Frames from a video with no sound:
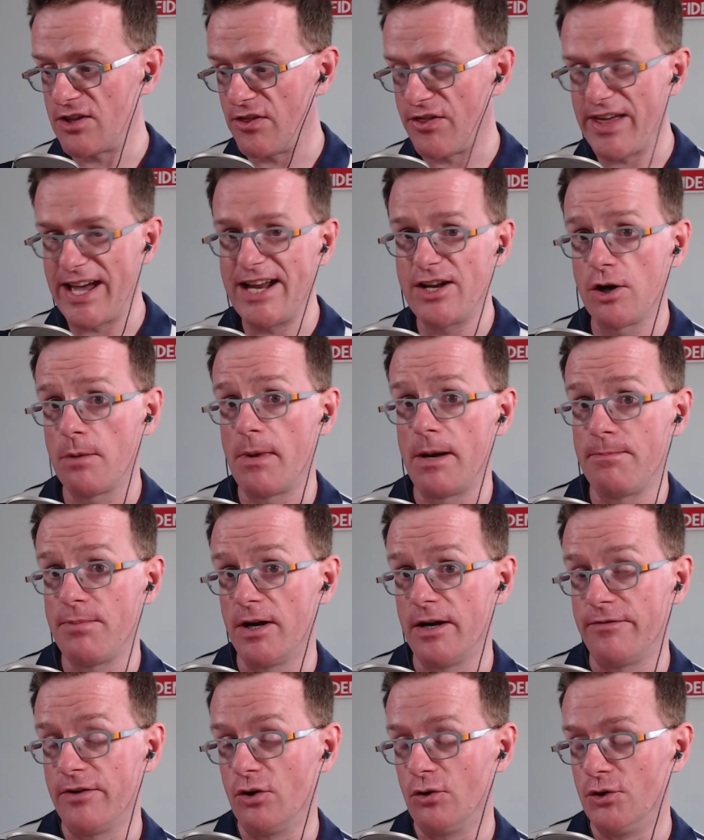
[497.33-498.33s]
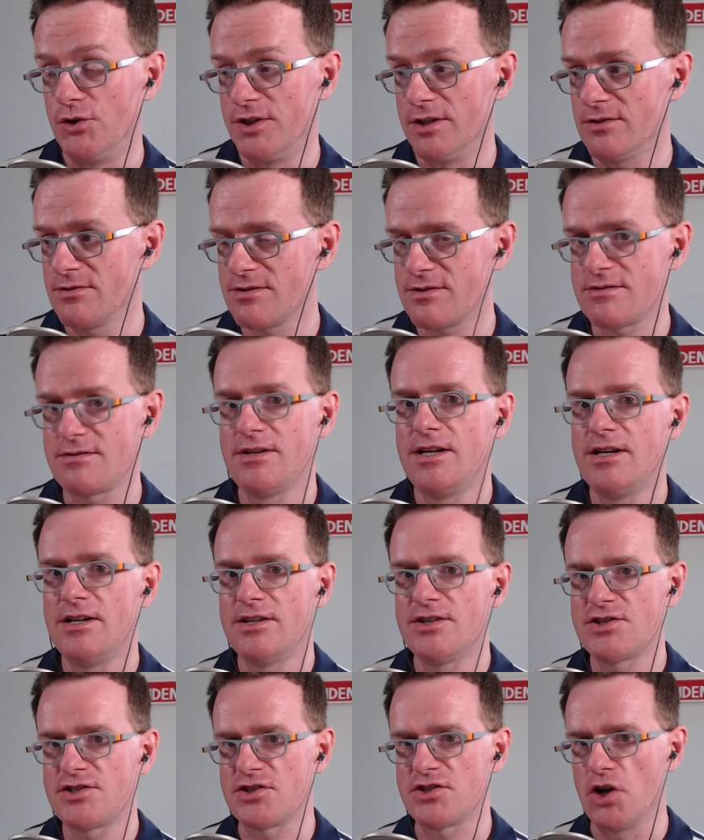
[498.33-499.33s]
They're not my perfect audience,
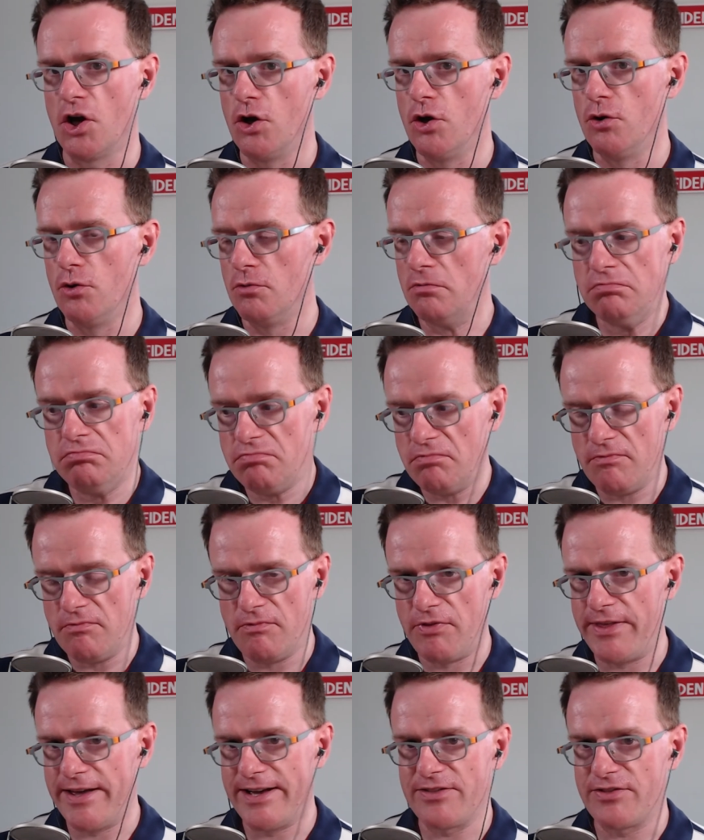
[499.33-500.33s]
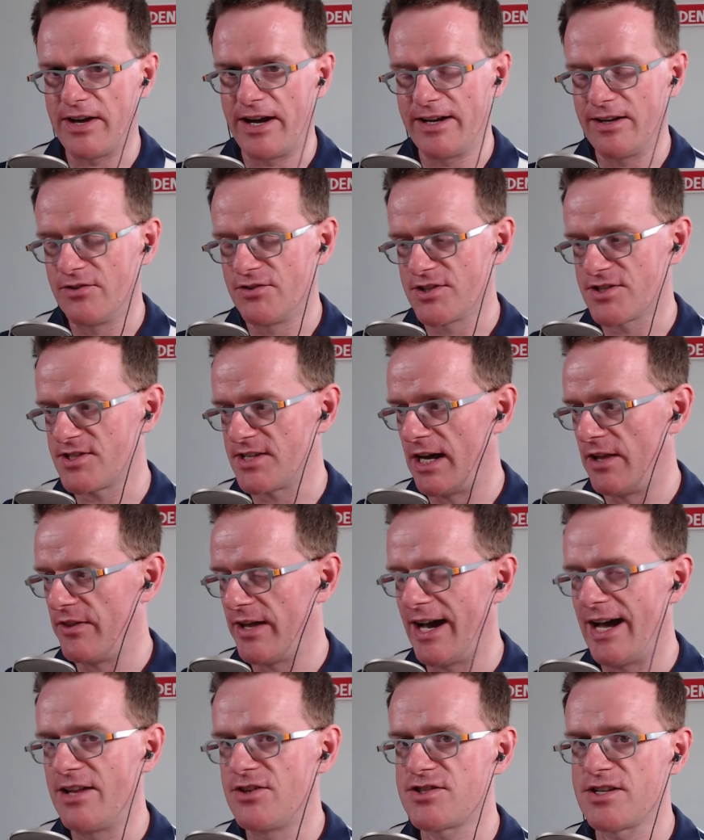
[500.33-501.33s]
so that I
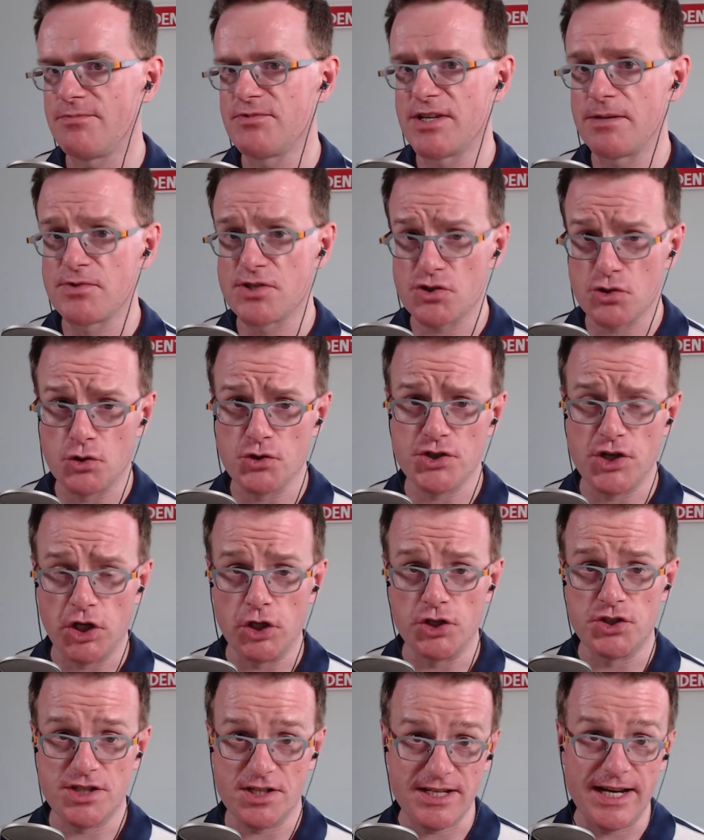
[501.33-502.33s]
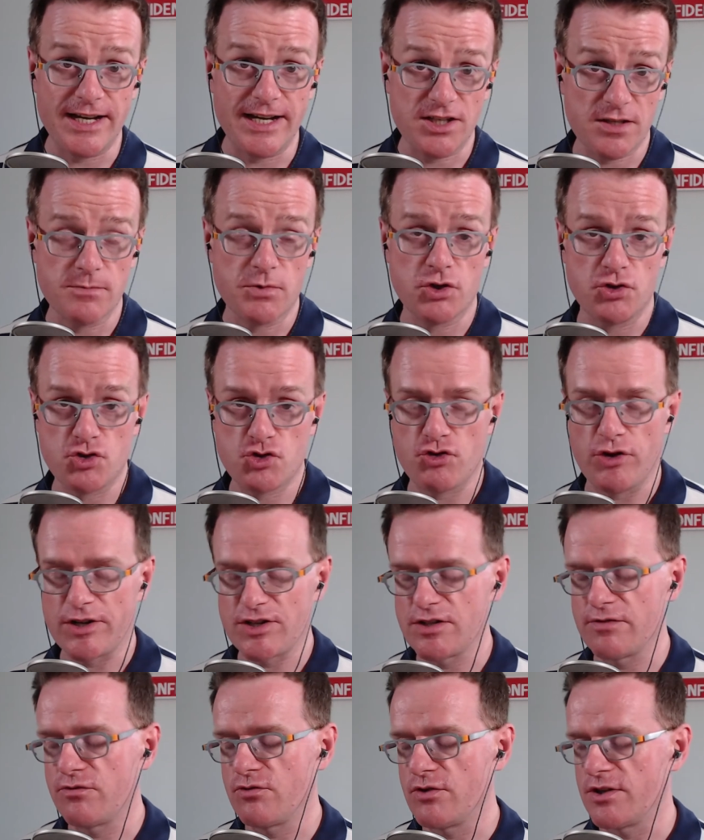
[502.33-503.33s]
understand that. And sometimes it's also good to take some
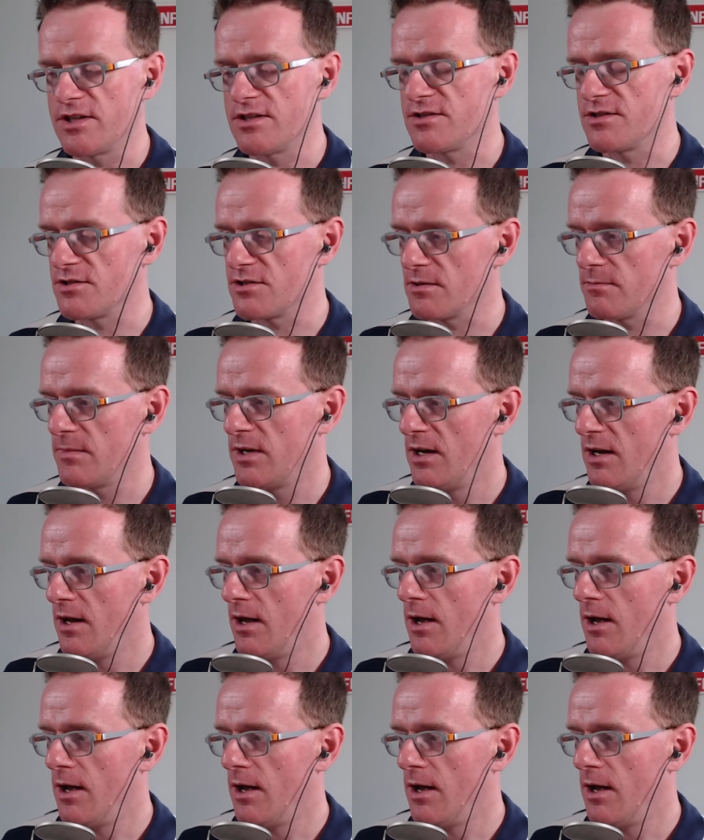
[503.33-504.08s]
constructive criticism.